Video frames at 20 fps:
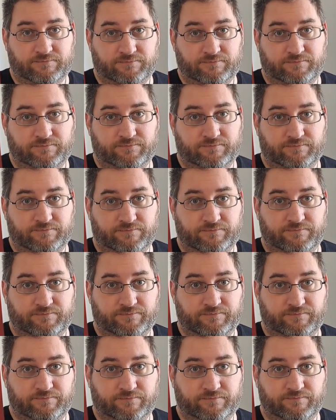
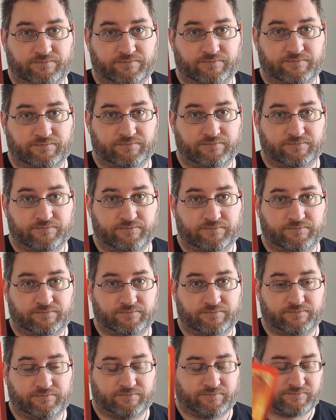
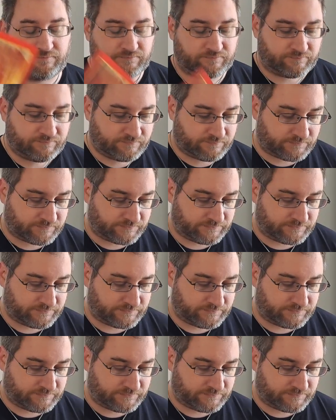Nothing is said.